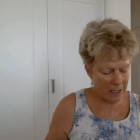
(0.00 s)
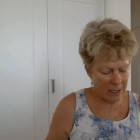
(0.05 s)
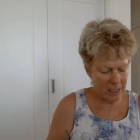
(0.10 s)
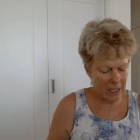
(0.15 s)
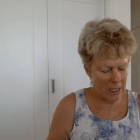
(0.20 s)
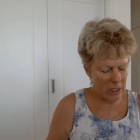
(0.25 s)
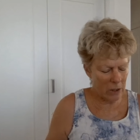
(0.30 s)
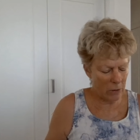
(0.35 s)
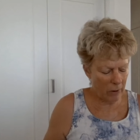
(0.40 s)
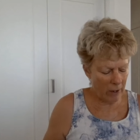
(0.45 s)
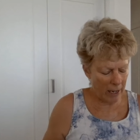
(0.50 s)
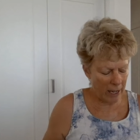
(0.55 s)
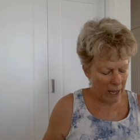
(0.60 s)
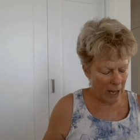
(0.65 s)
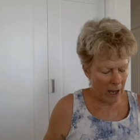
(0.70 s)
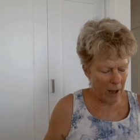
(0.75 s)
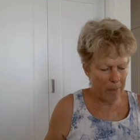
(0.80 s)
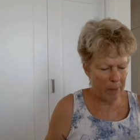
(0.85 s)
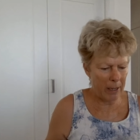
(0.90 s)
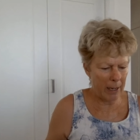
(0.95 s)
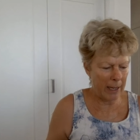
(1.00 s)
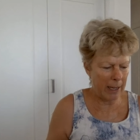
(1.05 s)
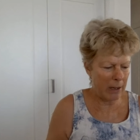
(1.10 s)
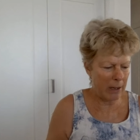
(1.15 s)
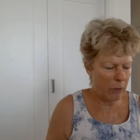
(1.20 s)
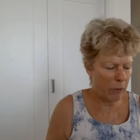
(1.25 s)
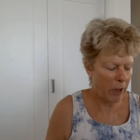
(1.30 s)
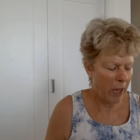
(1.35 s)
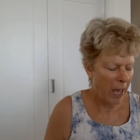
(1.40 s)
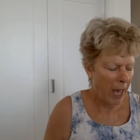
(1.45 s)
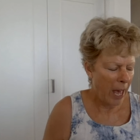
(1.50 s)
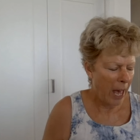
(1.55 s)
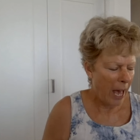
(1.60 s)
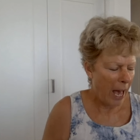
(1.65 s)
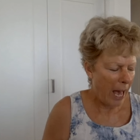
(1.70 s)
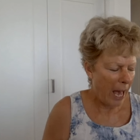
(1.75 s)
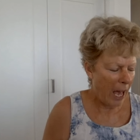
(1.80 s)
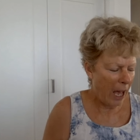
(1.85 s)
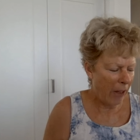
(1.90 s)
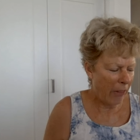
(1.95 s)
successfully, I believe.
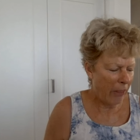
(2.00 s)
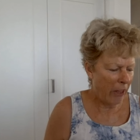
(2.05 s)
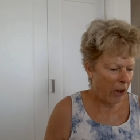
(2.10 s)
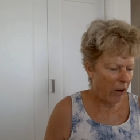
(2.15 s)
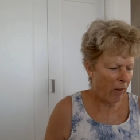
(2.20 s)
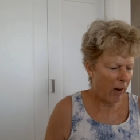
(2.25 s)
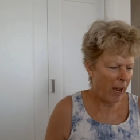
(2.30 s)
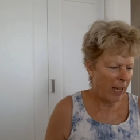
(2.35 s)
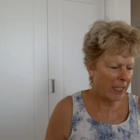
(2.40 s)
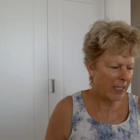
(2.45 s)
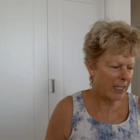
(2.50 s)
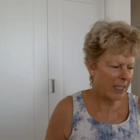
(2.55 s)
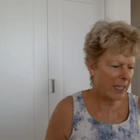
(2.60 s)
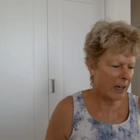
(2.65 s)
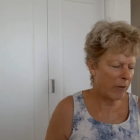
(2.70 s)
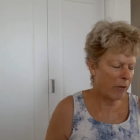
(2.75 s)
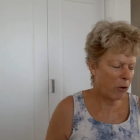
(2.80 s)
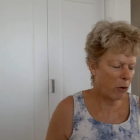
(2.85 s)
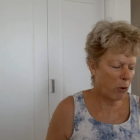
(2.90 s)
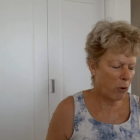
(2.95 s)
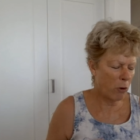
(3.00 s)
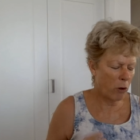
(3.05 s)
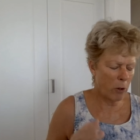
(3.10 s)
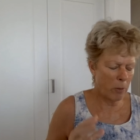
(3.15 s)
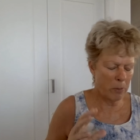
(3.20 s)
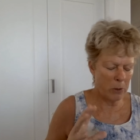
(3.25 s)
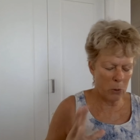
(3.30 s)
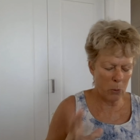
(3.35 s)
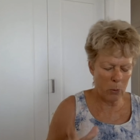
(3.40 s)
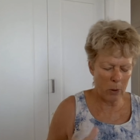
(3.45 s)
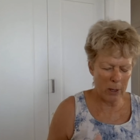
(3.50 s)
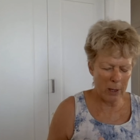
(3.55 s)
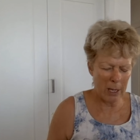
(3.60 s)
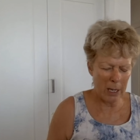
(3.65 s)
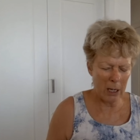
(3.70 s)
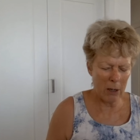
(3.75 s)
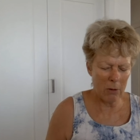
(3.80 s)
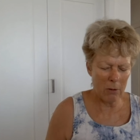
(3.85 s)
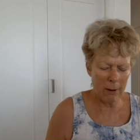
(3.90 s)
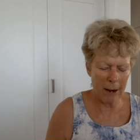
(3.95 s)
Uh, there are several groups
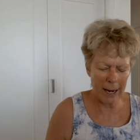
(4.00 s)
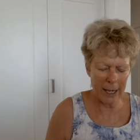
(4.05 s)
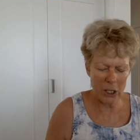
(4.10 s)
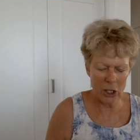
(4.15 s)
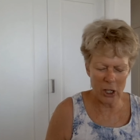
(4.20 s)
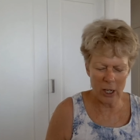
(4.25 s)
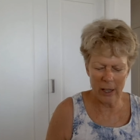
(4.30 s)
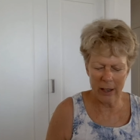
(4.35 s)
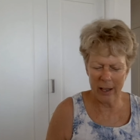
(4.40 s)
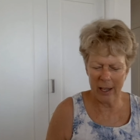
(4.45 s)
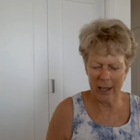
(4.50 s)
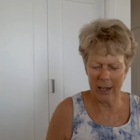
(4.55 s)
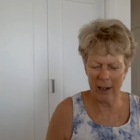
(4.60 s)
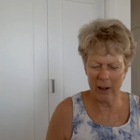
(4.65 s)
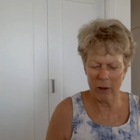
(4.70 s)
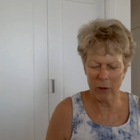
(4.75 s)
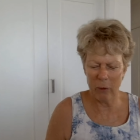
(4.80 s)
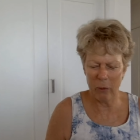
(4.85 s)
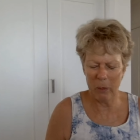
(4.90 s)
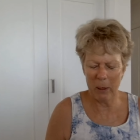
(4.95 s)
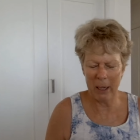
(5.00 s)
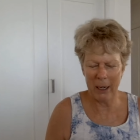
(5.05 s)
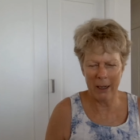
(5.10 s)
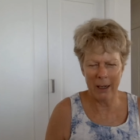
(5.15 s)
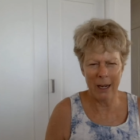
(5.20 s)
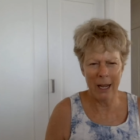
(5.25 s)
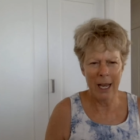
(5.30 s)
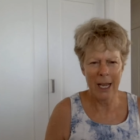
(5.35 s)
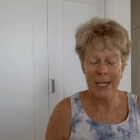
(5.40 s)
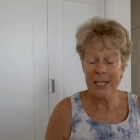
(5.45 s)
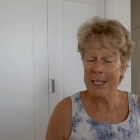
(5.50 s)
within Russia that have been